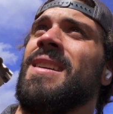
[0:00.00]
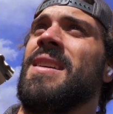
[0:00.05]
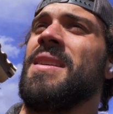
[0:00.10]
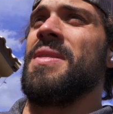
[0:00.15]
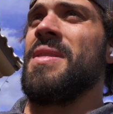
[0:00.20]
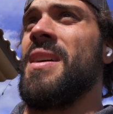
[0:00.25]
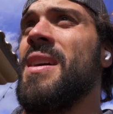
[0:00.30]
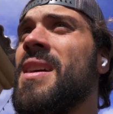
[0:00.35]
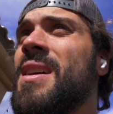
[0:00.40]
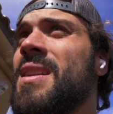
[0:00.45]

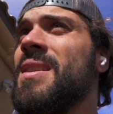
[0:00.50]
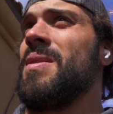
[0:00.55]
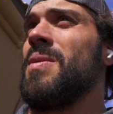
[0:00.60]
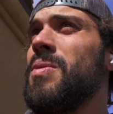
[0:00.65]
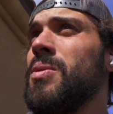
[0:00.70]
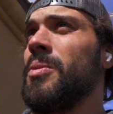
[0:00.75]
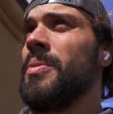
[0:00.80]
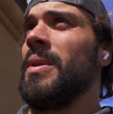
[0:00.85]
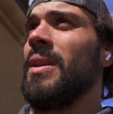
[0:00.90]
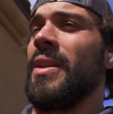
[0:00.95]
and then
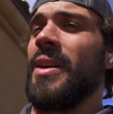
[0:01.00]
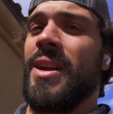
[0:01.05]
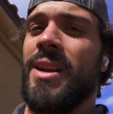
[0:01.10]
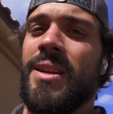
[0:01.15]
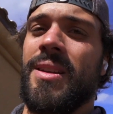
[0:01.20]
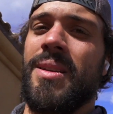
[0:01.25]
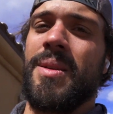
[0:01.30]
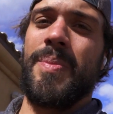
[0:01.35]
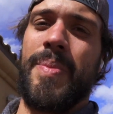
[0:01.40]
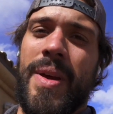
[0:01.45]
we'll be
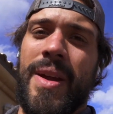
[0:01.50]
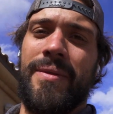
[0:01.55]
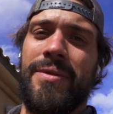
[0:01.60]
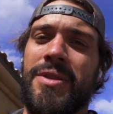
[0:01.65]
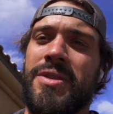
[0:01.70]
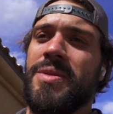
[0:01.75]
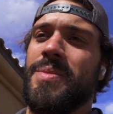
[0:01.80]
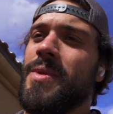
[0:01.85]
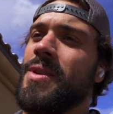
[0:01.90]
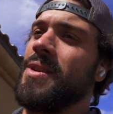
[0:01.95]
laying
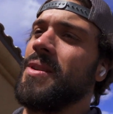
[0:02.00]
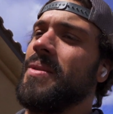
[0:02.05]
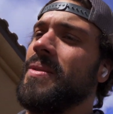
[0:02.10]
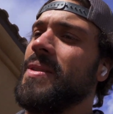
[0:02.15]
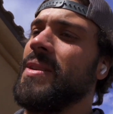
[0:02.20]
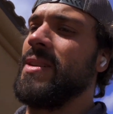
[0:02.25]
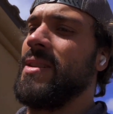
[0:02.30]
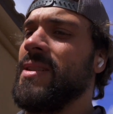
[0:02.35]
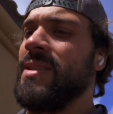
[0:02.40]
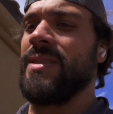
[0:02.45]
pavers tomorrow.
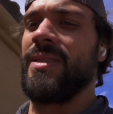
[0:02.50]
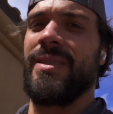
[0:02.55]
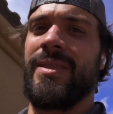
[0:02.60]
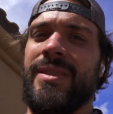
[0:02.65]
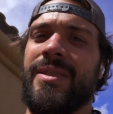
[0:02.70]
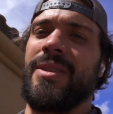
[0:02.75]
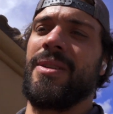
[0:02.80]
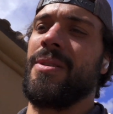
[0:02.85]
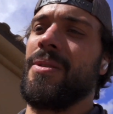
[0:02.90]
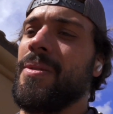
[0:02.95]

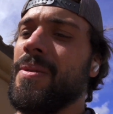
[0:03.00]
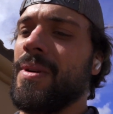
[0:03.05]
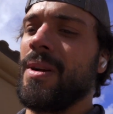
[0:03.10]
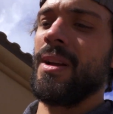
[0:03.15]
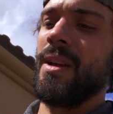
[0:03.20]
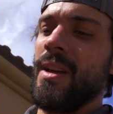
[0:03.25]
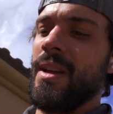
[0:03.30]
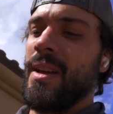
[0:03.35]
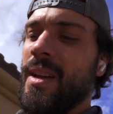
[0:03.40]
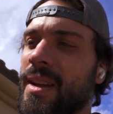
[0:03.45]
So
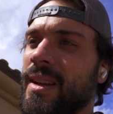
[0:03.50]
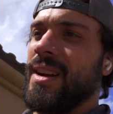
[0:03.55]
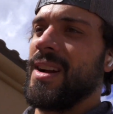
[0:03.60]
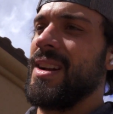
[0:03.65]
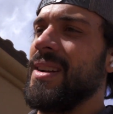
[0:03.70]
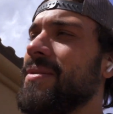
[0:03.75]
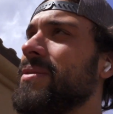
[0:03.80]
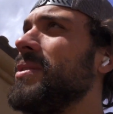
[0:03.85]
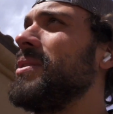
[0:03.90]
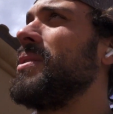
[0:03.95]

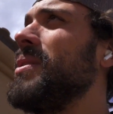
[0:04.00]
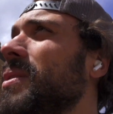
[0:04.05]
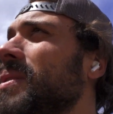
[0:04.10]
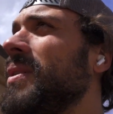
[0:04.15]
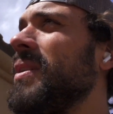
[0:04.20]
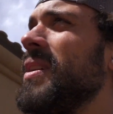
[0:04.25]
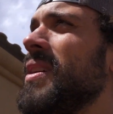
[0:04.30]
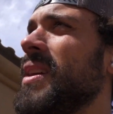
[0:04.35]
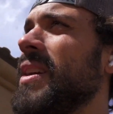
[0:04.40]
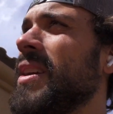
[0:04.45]
kind of a
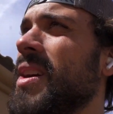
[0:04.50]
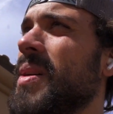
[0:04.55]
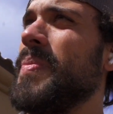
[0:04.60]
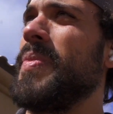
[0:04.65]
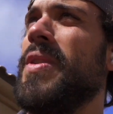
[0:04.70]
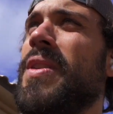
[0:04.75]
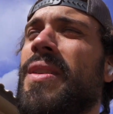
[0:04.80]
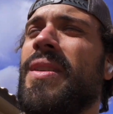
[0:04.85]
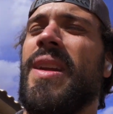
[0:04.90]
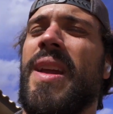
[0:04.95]
little hiccup
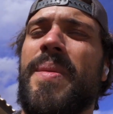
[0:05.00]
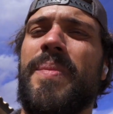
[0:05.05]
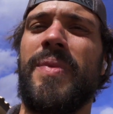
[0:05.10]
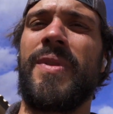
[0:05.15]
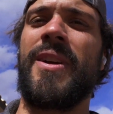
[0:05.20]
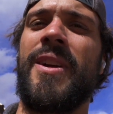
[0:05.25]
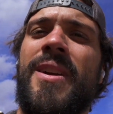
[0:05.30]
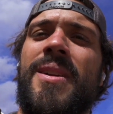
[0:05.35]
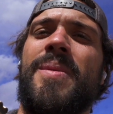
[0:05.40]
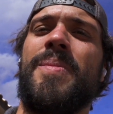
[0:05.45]
in our game
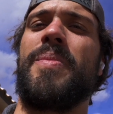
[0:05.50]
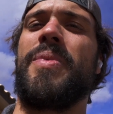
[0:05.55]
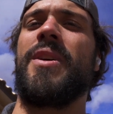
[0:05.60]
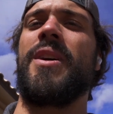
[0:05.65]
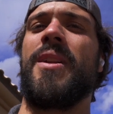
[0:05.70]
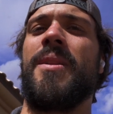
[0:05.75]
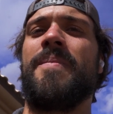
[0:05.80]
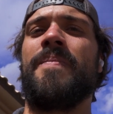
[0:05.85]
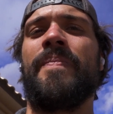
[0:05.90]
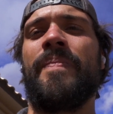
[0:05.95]
plan,
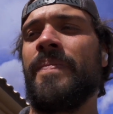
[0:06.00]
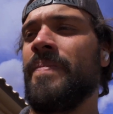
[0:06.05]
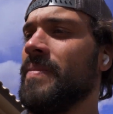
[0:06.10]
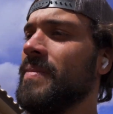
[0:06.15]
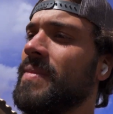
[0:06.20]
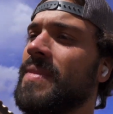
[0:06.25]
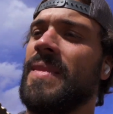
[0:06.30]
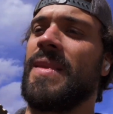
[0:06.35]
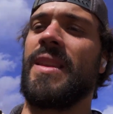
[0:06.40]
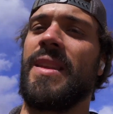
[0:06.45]
but
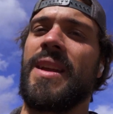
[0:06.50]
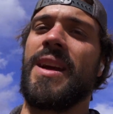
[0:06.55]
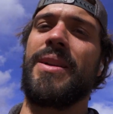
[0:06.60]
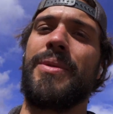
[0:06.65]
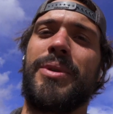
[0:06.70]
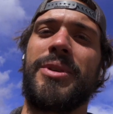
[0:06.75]
got to